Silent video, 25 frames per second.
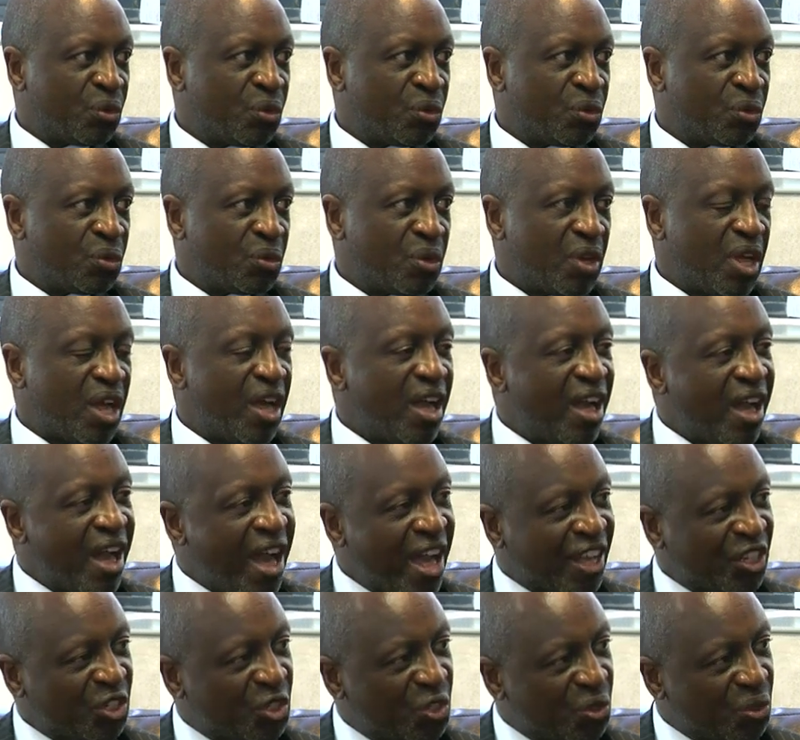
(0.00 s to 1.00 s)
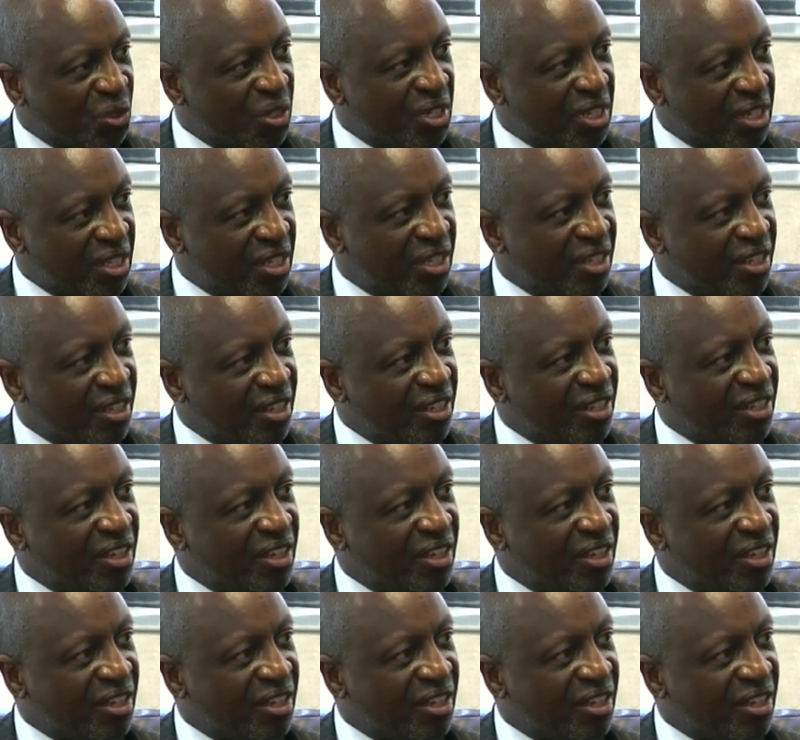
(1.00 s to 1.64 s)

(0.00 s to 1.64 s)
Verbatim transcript: will actually